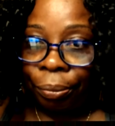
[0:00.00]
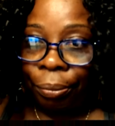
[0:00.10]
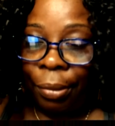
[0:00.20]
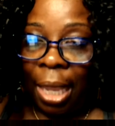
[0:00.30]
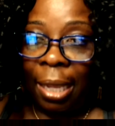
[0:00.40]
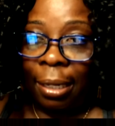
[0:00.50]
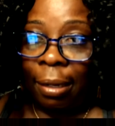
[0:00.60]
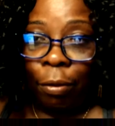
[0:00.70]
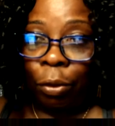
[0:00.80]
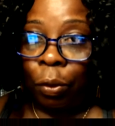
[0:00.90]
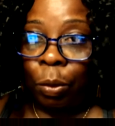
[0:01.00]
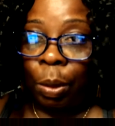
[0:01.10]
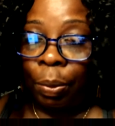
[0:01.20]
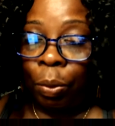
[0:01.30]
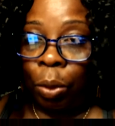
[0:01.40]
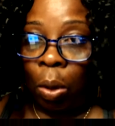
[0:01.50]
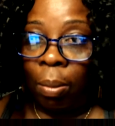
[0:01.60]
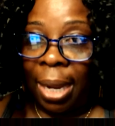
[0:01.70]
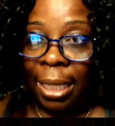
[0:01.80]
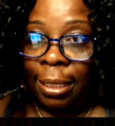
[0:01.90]
and those people who don't
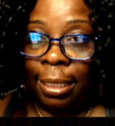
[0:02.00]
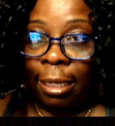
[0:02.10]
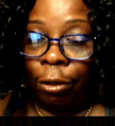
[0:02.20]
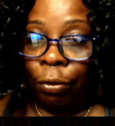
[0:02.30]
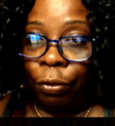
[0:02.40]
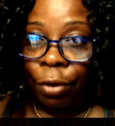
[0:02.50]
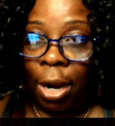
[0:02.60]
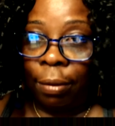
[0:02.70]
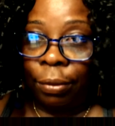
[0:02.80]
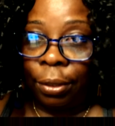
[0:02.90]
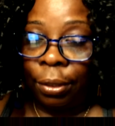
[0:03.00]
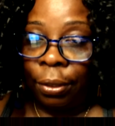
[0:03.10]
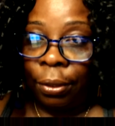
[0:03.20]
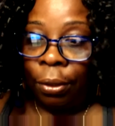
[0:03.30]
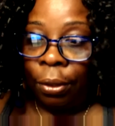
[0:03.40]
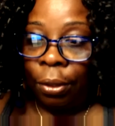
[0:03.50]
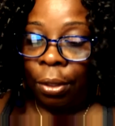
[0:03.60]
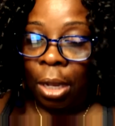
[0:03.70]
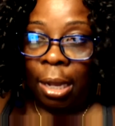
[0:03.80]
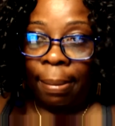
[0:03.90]
mind seeing you drowned."
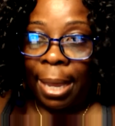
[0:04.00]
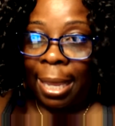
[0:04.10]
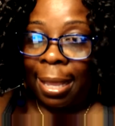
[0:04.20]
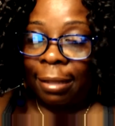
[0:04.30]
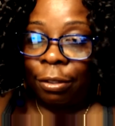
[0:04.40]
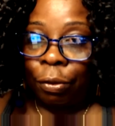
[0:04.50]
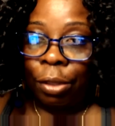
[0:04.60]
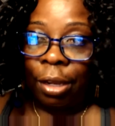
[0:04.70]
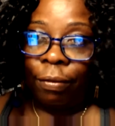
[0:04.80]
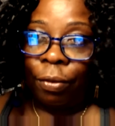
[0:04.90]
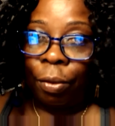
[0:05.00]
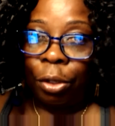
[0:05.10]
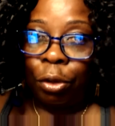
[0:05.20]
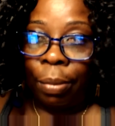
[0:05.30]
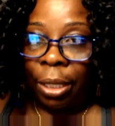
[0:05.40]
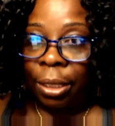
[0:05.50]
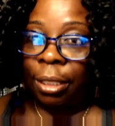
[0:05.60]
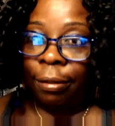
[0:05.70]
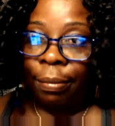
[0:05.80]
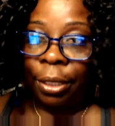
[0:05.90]
And so therefore you
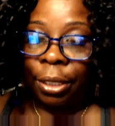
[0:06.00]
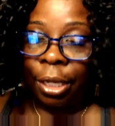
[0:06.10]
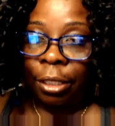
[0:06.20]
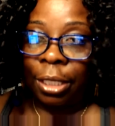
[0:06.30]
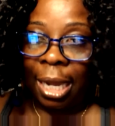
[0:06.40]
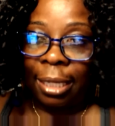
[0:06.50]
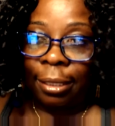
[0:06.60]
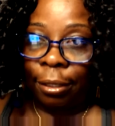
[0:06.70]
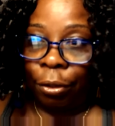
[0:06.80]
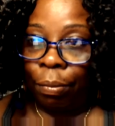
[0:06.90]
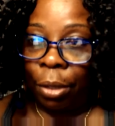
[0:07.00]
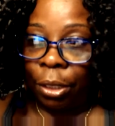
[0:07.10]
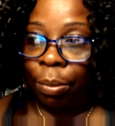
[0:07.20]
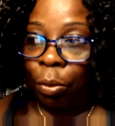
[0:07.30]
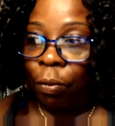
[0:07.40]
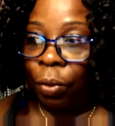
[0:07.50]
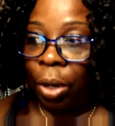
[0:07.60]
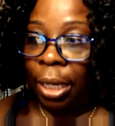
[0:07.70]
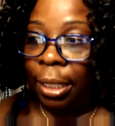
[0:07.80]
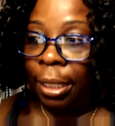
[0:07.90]
must cut ties and you must move
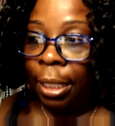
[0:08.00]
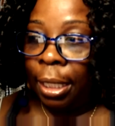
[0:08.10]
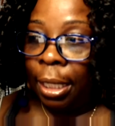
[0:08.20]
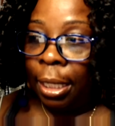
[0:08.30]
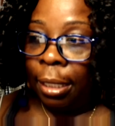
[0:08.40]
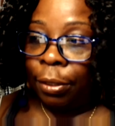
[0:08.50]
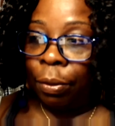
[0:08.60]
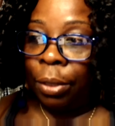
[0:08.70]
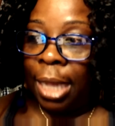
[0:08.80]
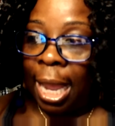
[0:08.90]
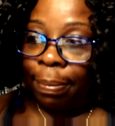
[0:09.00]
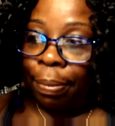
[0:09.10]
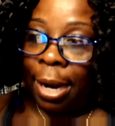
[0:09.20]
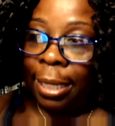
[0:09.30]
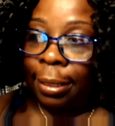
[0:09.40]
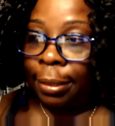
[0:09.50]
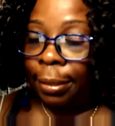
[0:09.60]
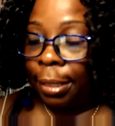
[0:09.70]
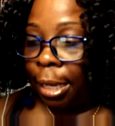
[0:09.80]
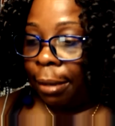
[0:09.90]
on. So that price
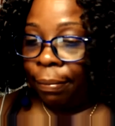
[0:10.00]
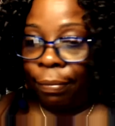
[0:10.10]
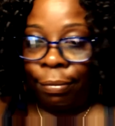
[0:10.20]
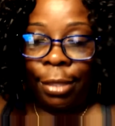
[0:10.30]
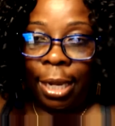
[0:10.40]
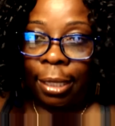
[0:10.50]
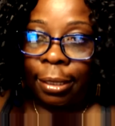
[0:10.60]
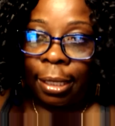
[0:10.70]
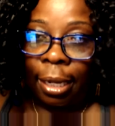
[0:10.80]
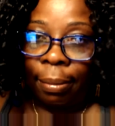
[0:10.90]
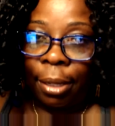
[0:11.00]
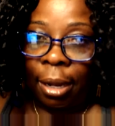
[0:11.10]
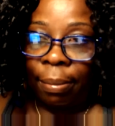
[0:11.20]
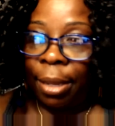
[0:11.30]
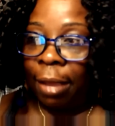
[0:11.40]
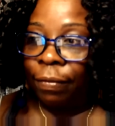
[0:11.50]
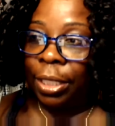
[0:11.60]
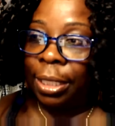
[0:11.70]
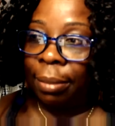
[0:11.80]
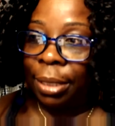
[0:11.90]
does come heavy
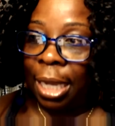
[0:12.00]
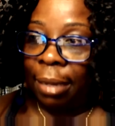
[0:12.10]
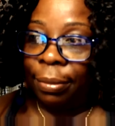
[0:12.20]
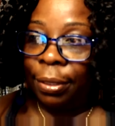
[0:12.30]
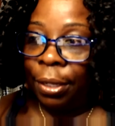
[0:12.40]
sometimes,